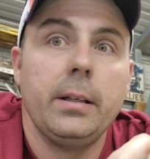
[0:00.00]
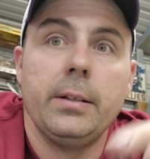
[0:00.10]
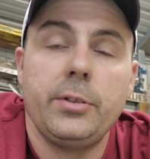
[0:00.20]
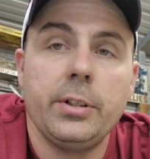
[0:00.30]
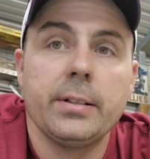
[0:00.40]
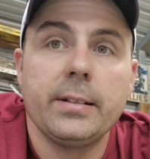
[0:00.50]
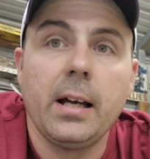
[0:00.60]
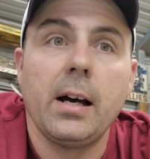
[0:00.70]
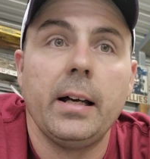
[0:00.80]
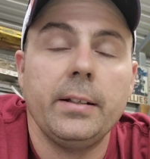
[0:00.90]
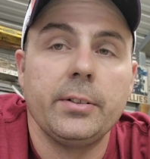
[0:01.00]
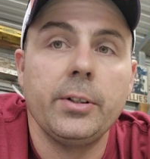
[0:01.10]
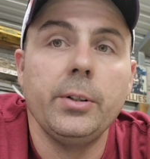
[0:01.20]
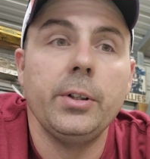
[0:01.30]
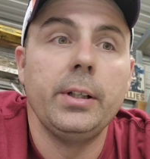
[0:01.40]
It's just not as
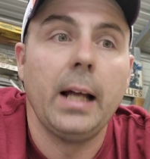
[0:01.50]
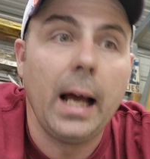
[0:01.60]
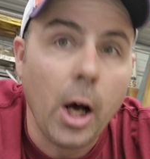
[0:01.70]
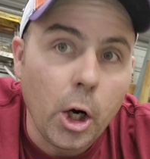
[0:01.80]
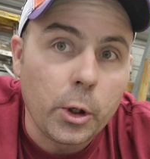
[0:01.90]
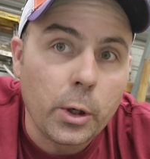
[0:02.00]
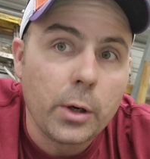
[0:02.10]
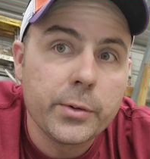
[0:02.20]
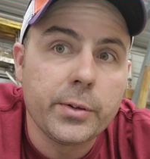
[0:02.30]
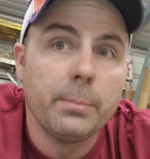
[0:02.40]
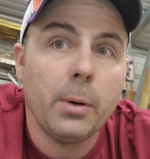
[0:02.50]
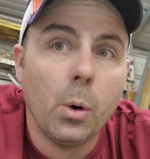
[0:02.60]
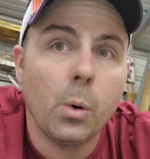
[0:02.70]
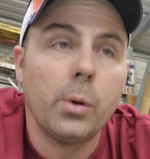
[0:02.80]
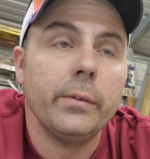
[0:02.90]
good across the
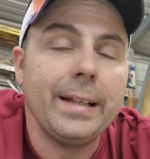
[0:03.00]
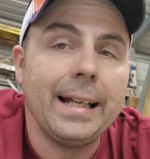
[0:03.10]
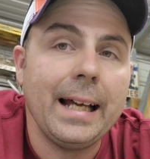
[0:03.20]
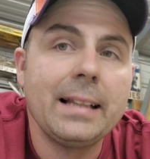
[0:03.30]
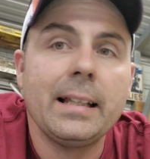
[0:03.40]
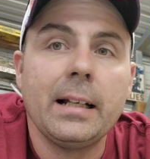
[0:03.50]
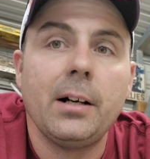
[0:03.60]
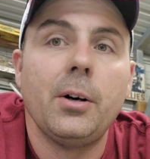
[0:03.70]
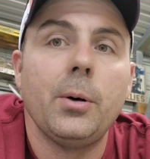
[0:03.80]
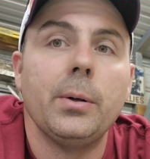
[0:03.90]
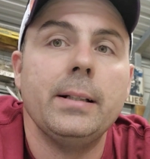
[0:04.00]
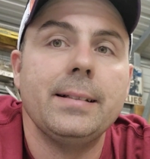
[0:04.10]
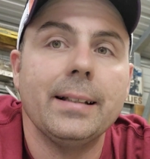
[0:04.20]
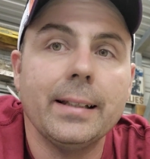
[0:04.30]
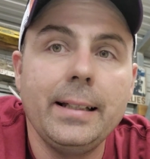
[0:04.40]
board. The ethanol
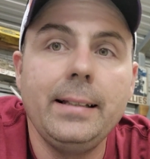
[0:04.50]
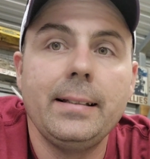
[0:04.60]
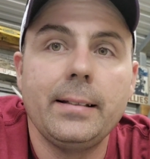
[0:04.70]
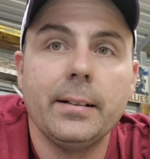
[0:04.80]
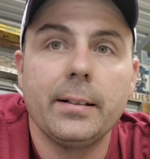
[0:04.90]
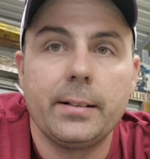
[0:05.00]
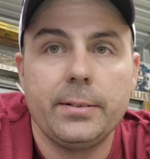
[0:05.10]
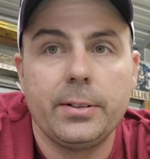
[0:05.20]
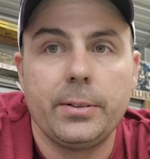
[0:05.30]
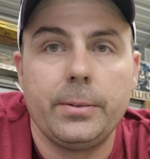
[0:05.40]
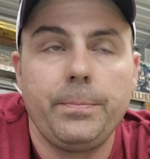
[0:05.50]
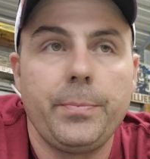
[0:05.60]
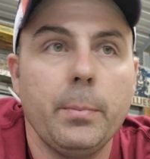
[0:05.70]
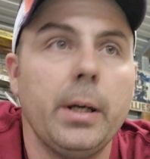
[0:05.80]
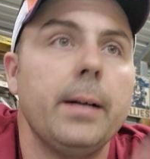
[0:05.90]
is the least of the concern.
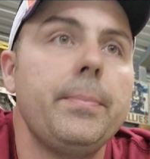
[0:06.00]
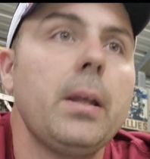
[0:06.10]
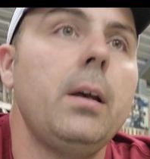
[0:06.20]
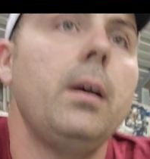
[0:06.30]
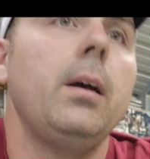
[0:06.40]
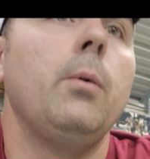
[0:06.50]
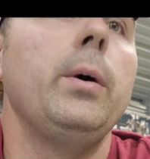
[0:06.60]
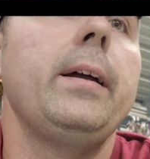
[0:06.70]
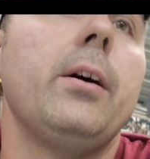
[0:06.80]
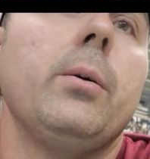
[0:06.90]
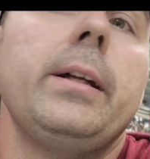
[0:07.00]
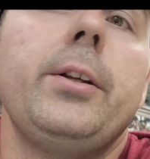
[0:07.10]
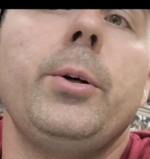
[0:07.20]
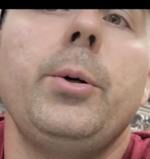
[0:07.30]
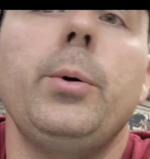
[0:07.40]
But we can only
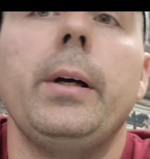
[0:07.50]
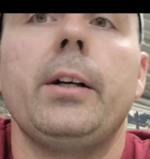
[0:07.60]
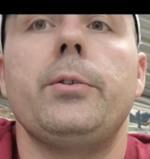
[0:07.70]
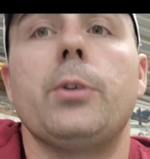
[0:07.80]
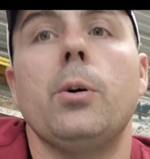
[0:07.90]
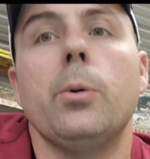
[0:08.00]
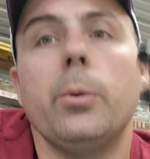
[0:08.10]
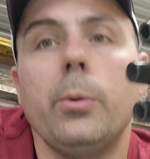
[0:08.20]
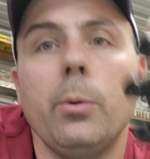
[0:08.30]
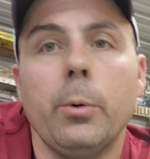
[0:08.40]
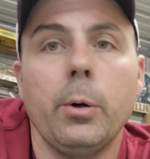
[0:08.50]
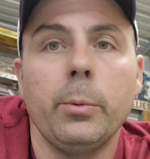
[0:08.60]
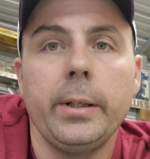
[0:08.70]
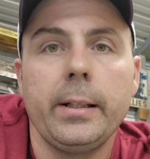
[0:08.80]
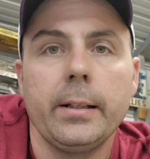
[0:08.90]
do and control
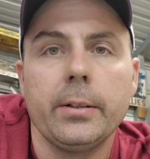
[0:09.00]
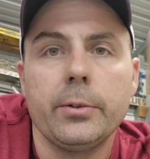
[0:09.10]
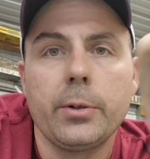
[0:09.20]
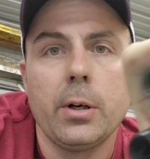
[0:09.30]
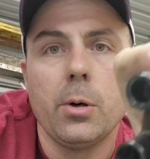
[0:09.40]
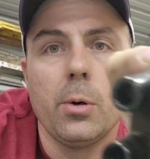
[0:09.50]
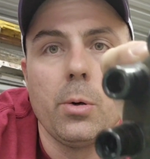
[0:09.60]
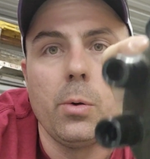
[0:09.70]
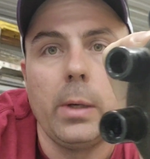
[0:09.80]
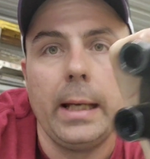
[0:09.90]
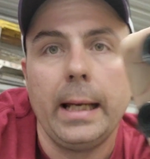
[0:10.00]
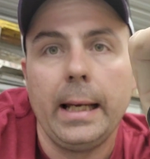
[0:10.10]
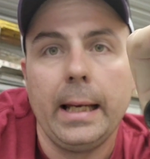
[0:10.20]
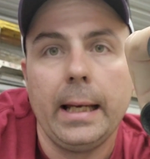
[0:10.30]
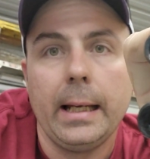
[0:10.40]
what we can control,
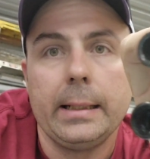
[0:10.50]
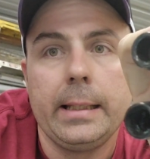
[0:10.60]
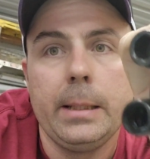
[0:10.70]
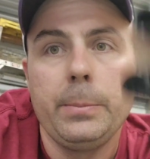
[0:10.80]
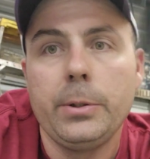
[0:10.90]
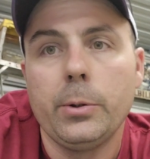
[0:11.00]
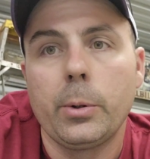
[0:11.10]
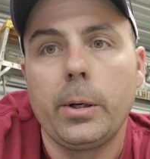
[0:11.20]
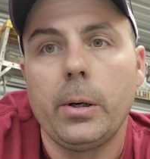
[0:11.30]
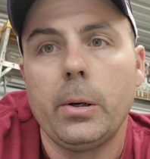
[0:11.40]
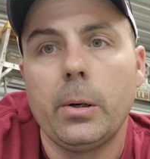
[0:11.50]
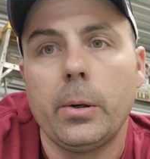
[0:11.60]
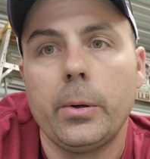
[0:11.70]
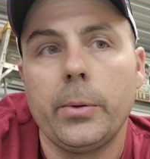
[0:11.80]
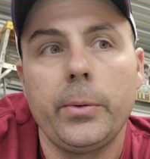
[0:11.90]
and keeping your
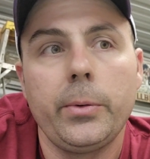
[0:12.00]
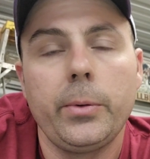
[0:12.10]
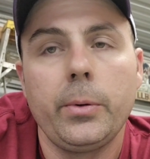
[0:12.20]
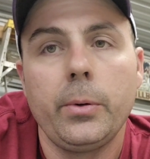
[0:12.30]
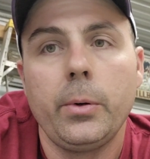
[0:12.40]
cars